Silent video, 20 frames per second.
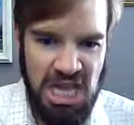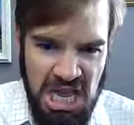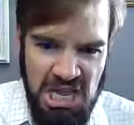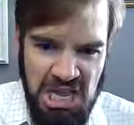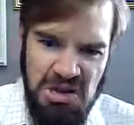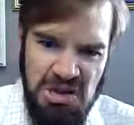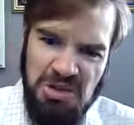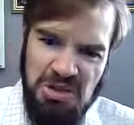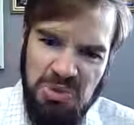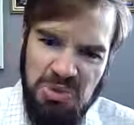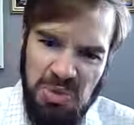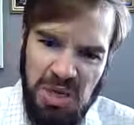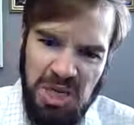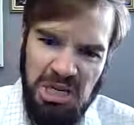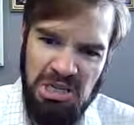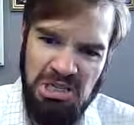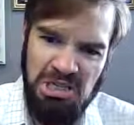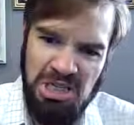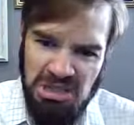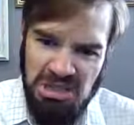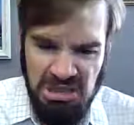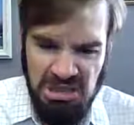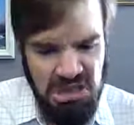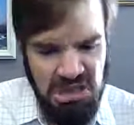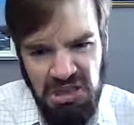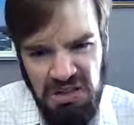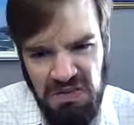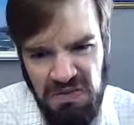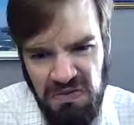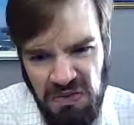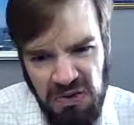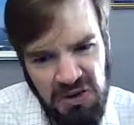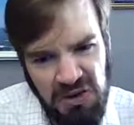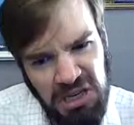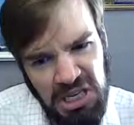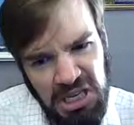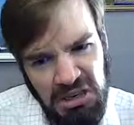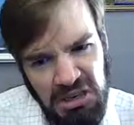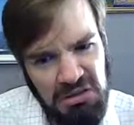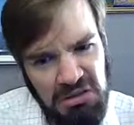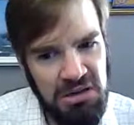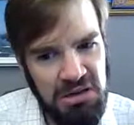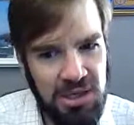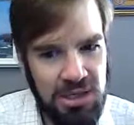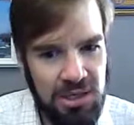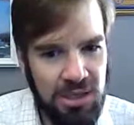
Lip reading: "Eat your spinach, it's good for you."